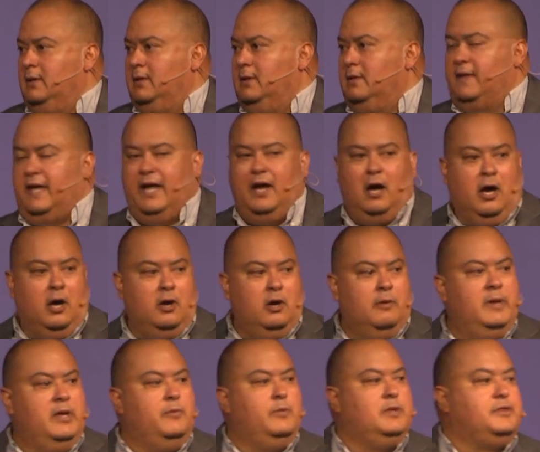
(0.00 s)
They honor
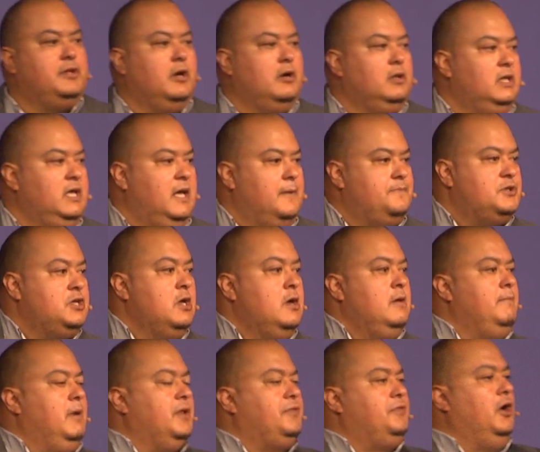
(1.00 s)
me with their lips,
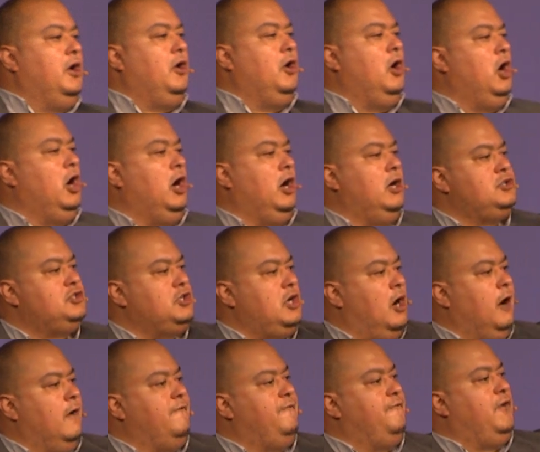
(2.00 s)
but their hearts
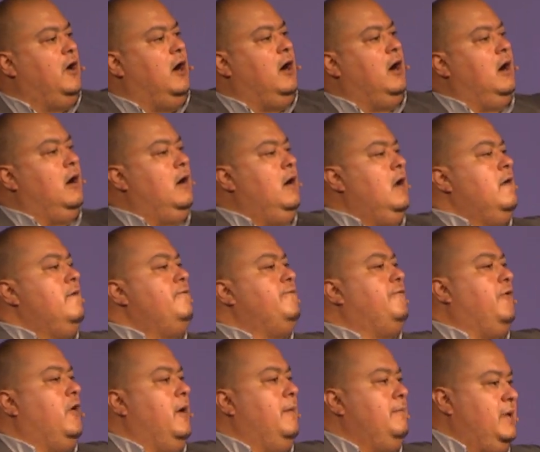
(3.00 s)
are far
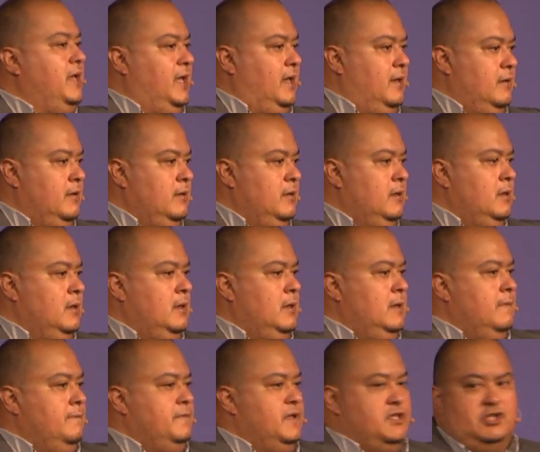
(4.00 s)
from me.
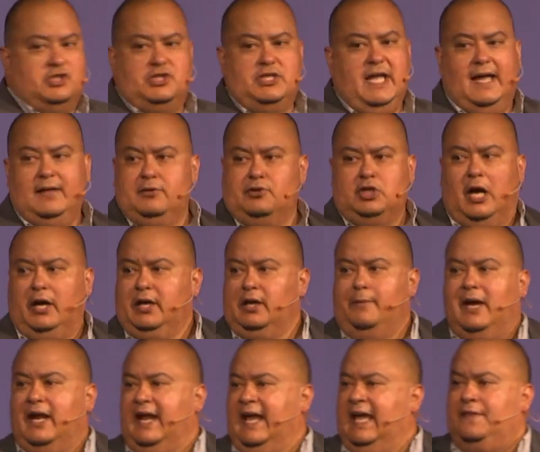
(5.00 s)
This is not talking
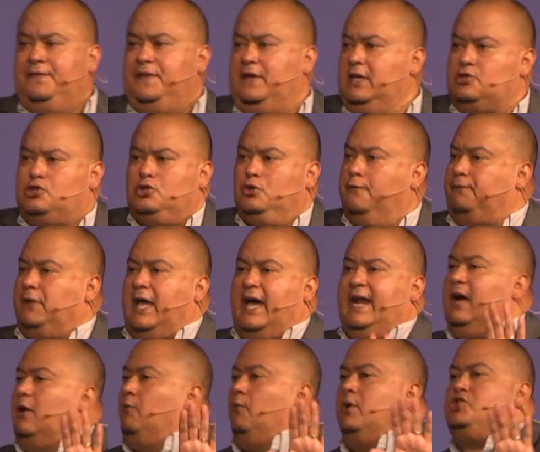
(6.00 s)
about atheists who flat
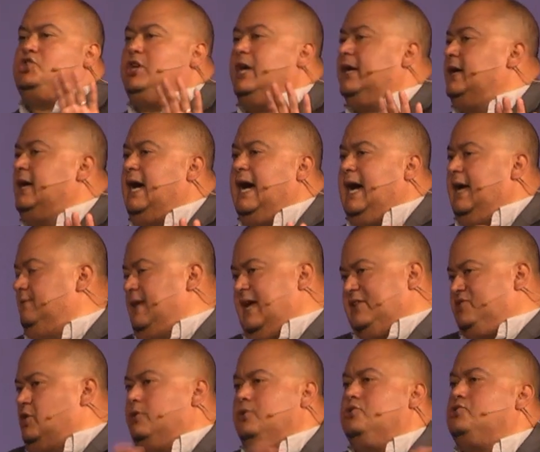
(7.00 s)
out reject God. That's
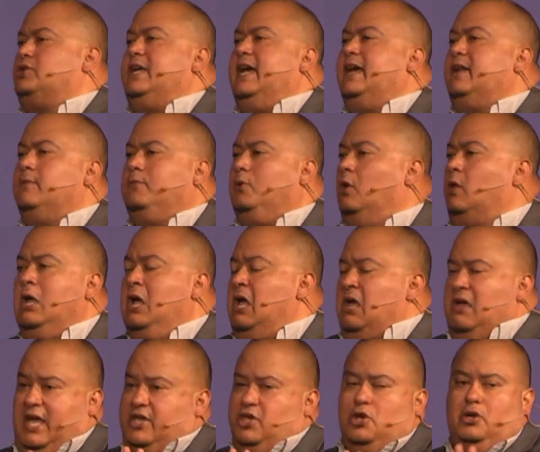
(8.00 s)
understandable,
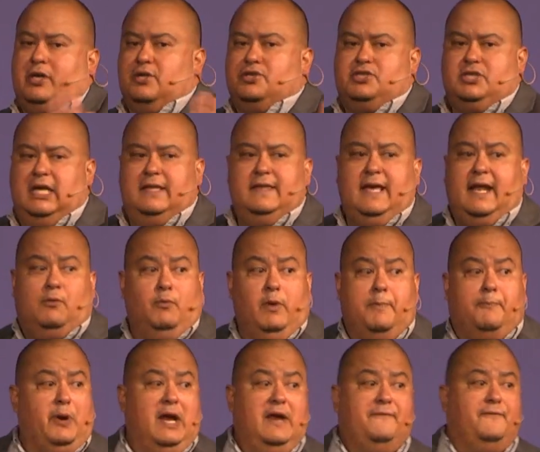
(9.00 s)
and you can see that, and we
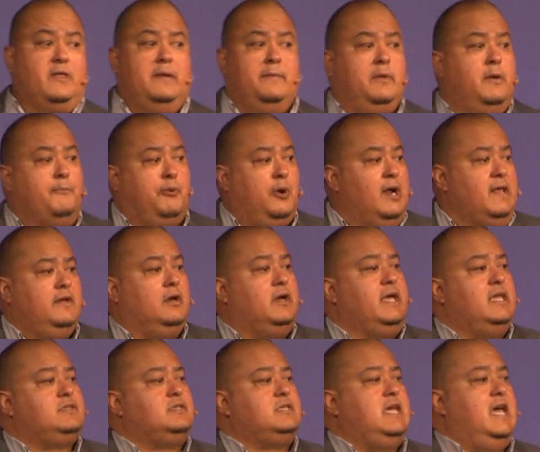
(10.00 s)
pray for them and pray they'll
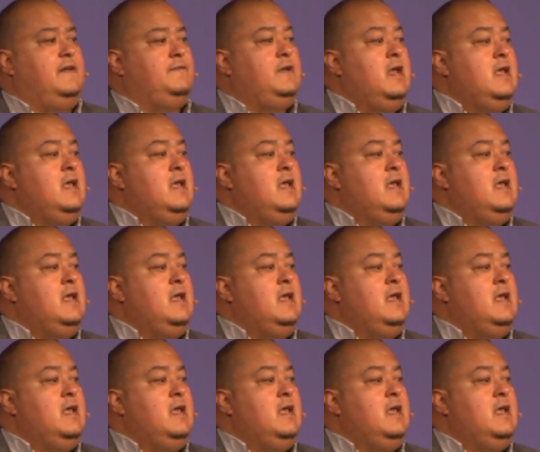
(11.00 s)
get saved.